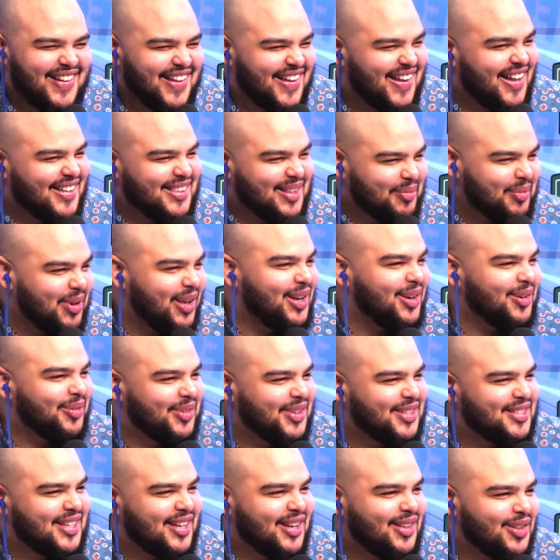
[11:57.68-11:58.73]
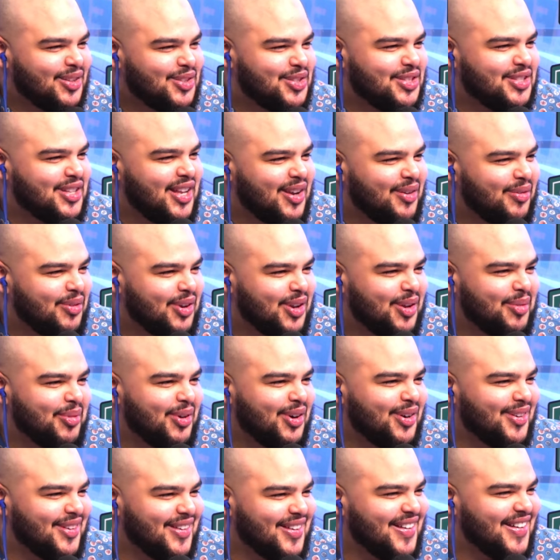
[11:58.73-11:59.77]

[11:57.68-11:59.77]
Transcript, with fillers: they got to meet him. He said he looked just like Ricky Martin.